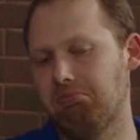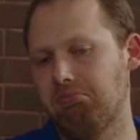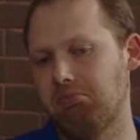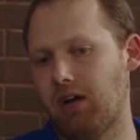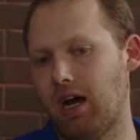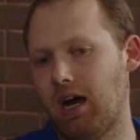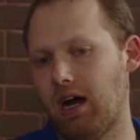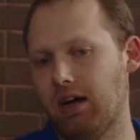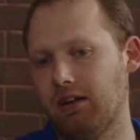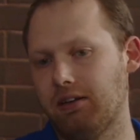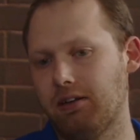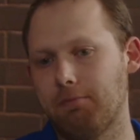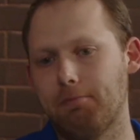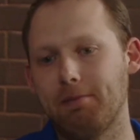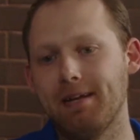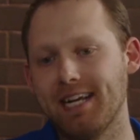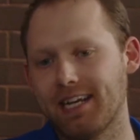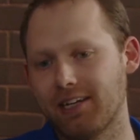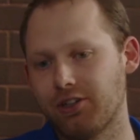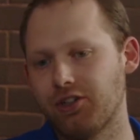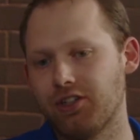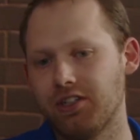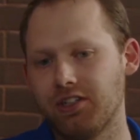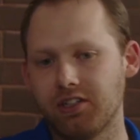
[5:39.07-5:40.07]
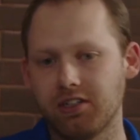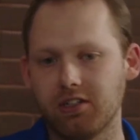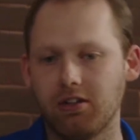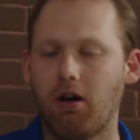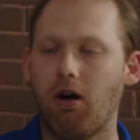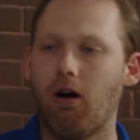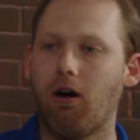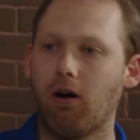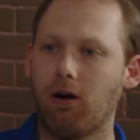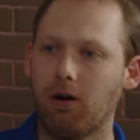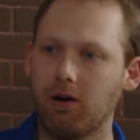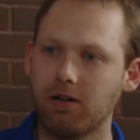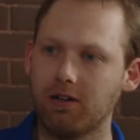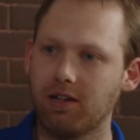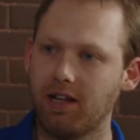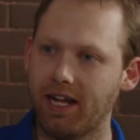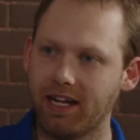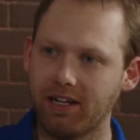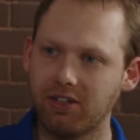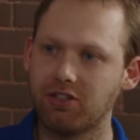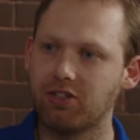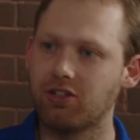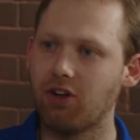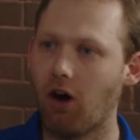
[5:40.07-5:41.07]
depictions in art,
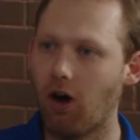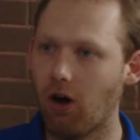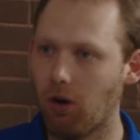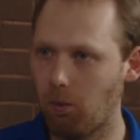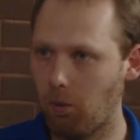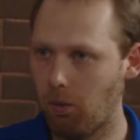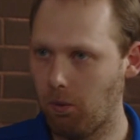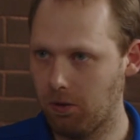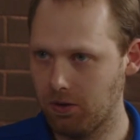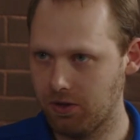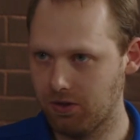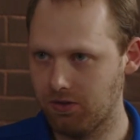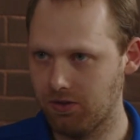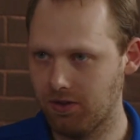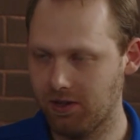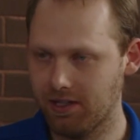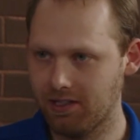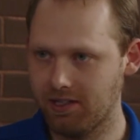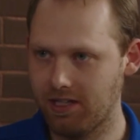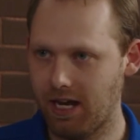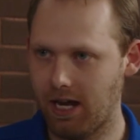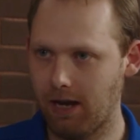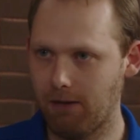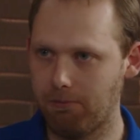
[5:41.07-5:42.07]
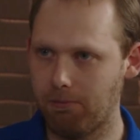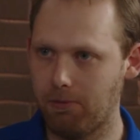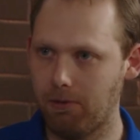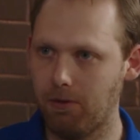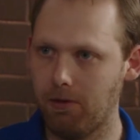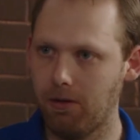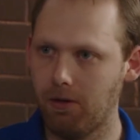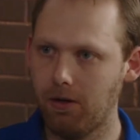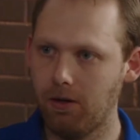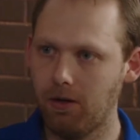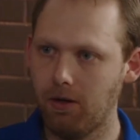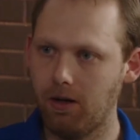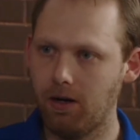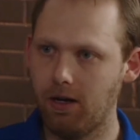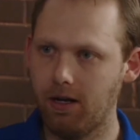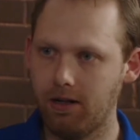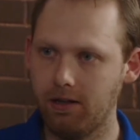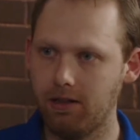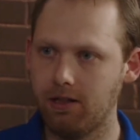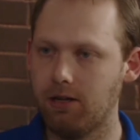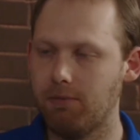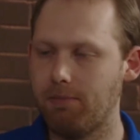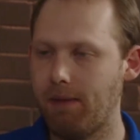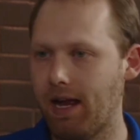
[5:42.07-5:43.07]
like Star Wars, for example,
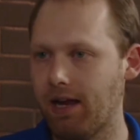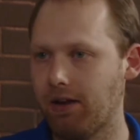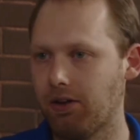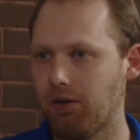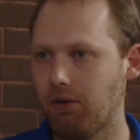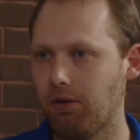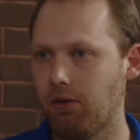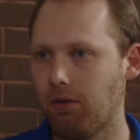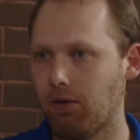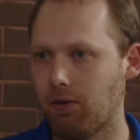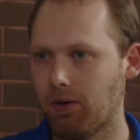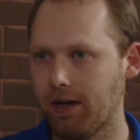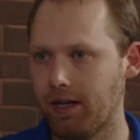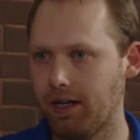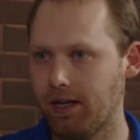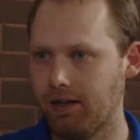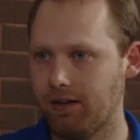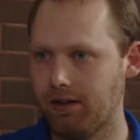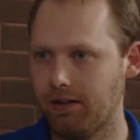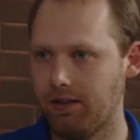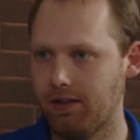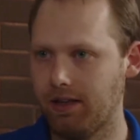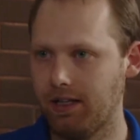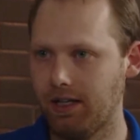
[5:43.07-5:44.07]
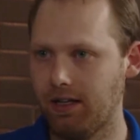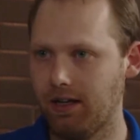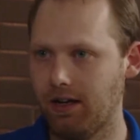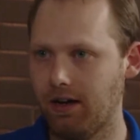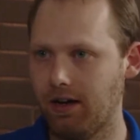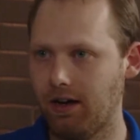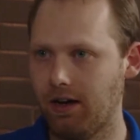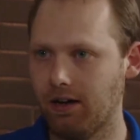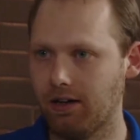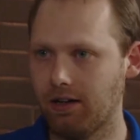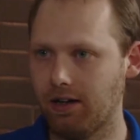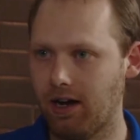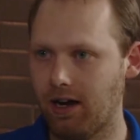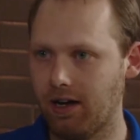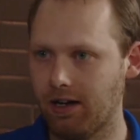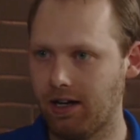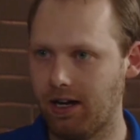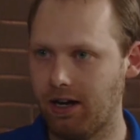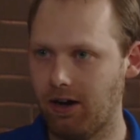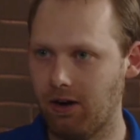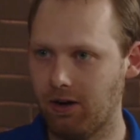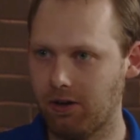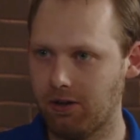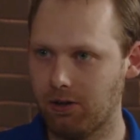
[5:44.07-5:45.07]
in The Mandalorian, the Ugnaught
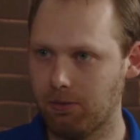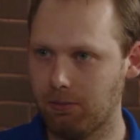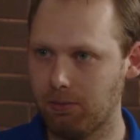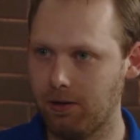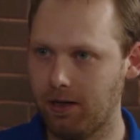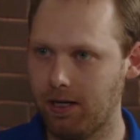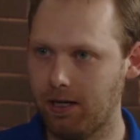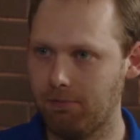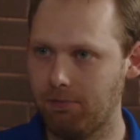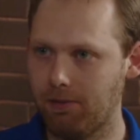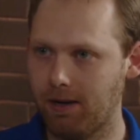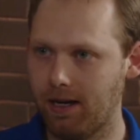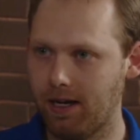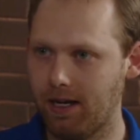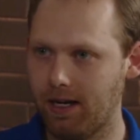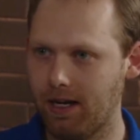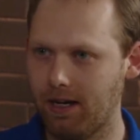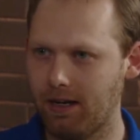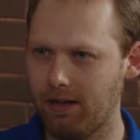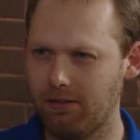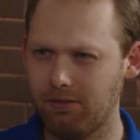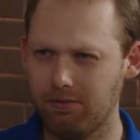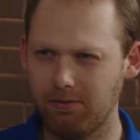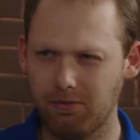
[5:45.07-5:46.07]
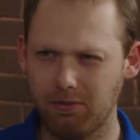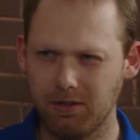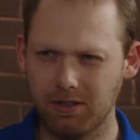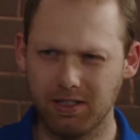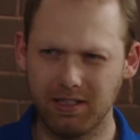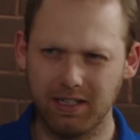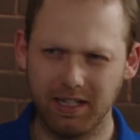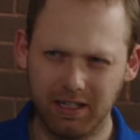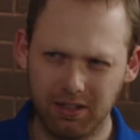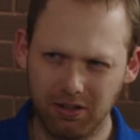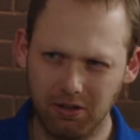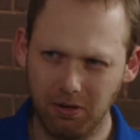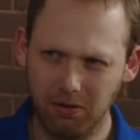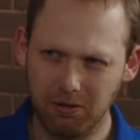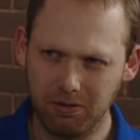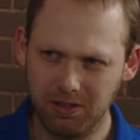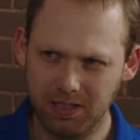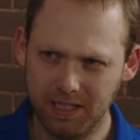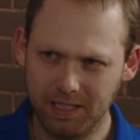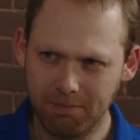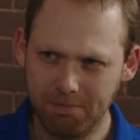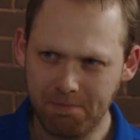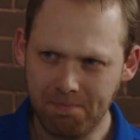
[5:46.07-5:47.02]
character played by was it Nick Nolte?